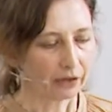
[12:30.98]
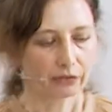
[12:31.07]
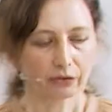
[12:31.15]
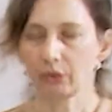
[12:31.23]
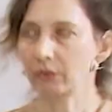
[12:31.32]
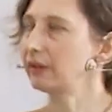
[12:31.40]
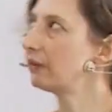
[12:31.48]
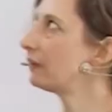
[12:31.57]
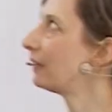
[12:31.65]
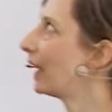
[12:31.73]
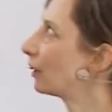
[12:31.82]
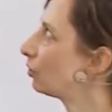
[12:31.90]
So this
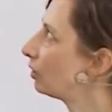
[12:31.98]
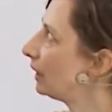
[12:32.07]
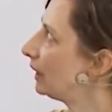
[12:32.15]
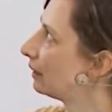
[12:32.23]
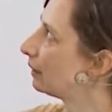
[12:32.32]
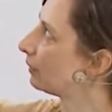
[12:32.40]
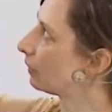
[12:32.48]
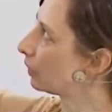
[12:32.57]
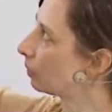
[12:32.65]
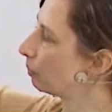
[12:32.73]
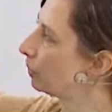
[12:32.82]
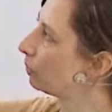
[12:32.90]
is actually the
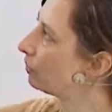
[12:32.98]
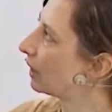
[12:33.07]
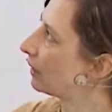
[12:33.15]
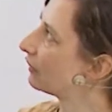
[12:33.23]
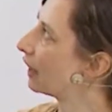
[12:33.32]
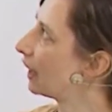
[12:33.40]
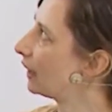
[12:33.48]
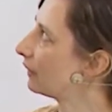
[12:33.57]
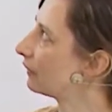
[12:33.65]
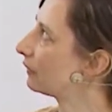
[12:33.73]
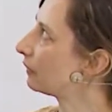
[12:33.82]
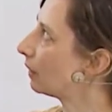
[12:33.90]
computer
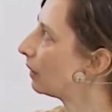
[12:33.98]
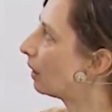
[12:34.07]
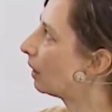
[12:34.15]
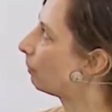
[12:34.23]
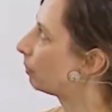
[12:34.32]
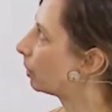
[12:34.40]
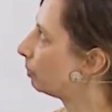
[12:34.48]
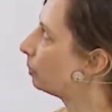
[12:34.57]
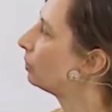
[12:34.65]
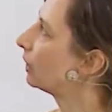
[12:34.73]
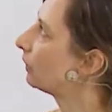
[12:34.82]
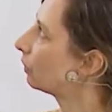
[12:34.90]
science,
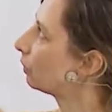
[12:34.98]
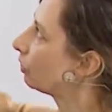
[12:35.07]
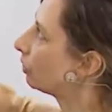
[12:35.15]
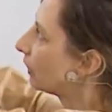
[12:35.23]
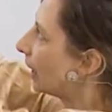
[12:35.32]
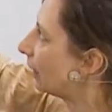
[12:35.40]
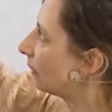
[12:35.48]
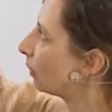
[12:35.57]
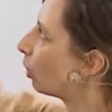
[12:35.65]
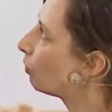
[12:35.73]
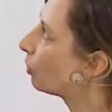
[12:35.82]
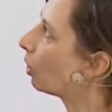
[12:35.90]
computer and social science
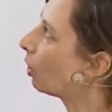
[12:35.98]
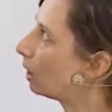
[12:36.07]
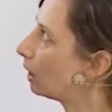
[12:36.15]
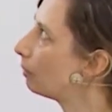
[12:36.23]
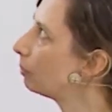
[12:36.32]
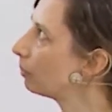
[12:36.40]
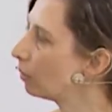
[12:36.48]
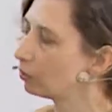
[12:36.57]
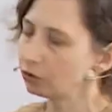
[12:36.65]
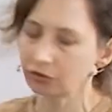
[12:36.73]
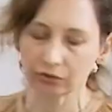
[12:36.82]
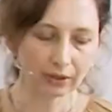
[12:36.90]
overall
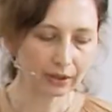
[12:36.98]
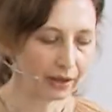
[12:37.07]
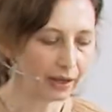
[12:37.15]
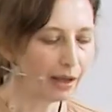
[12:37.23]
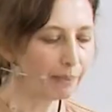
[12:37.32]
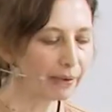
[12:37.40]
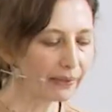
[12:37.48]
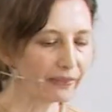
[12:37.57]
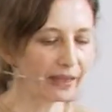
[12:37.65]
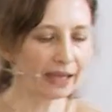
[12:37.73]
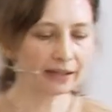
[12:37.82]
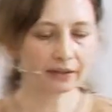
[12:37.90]
approach. But
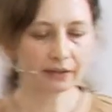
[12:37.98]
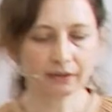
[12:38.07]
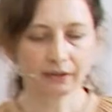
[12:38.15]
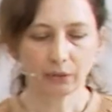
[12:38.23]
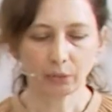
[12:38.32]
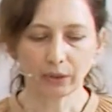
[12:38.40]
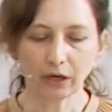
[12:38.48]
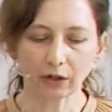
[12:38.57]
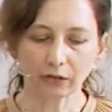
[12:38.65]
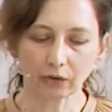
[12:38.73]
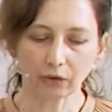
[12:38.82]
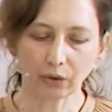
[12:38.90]
then we
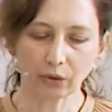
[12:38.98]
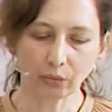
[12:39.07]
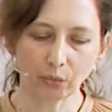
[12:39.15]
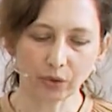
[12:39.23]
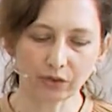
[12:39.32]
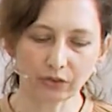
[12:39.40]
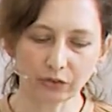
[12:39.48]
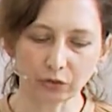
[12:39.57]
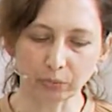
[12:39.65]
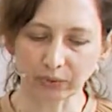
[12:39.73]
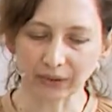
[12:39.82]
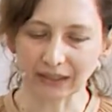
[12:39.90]
also wanted
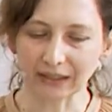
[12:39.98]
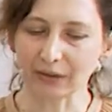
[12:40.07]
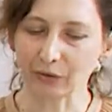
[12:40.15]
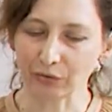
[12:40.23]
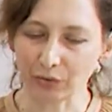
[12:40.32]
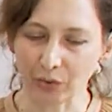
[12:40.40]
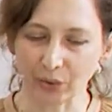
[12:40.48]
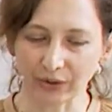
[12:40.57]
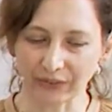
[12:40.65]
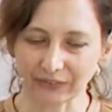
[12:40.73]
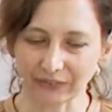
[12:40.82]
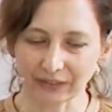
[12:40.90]
to bring in, of
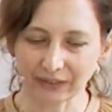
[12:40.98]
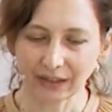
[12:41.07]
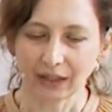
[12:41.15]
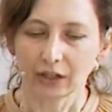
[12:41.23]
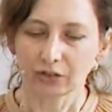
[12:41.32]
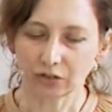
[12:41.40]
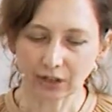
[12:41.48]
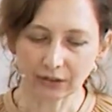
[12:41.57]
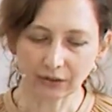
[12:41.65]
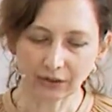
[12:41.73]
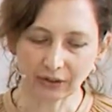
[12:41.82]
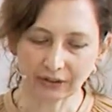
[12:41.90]
course,
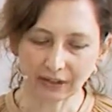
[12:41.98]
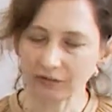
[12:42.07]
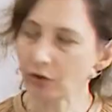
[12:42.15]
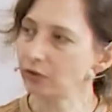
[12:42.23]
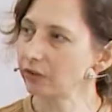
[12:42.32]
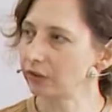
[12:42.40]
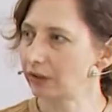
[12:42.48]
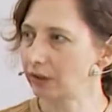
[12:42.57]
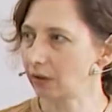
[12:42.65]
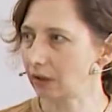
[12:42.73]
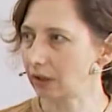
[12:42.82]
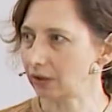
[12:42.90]
gender and diversity
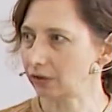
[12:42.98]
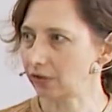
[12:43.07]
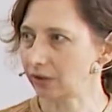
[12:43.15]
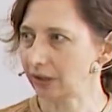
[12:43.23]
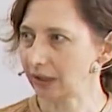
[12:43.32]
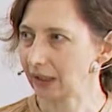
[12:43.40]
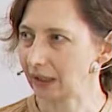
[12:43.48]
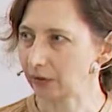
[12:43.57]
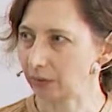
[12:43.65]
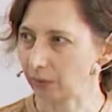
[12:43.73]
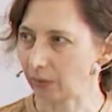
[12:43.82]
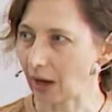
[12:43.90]
knowledge
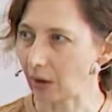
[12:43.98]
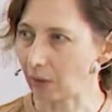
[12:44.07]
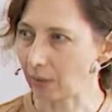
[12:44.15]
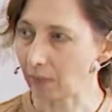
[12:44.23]
into our